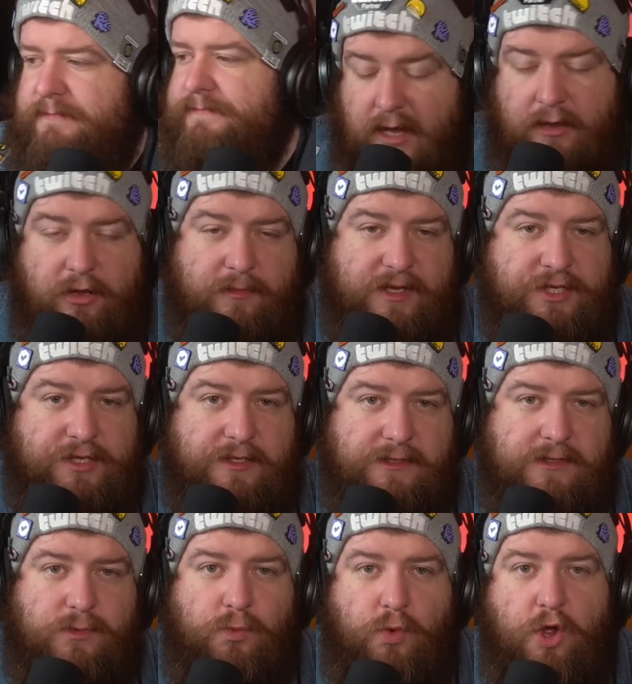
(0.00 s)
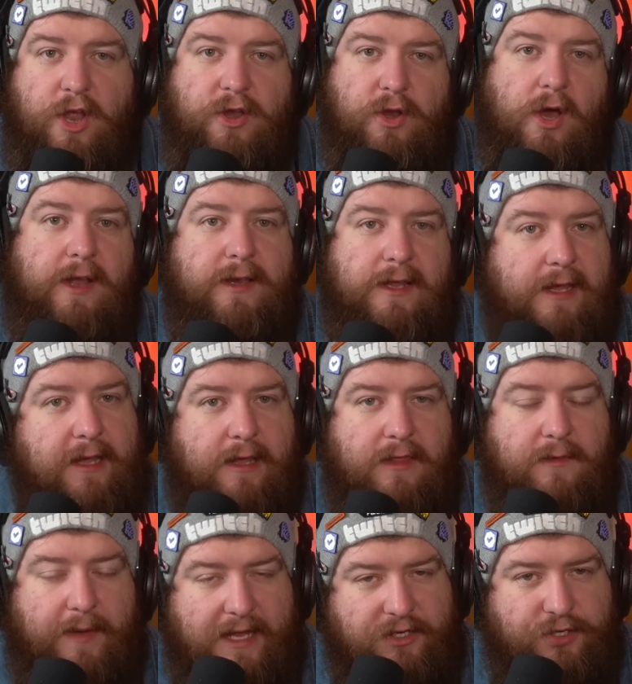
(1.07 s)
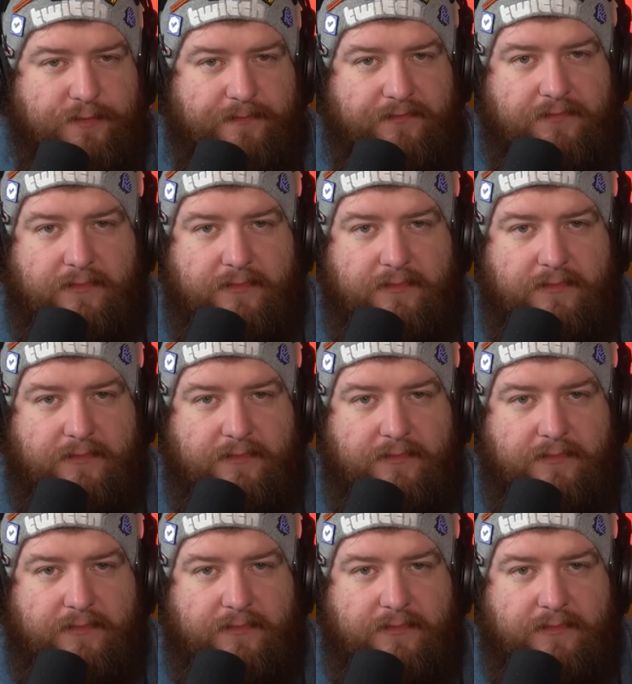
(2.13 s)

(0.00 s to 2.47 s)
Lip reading: Cargo missions were not in the patch.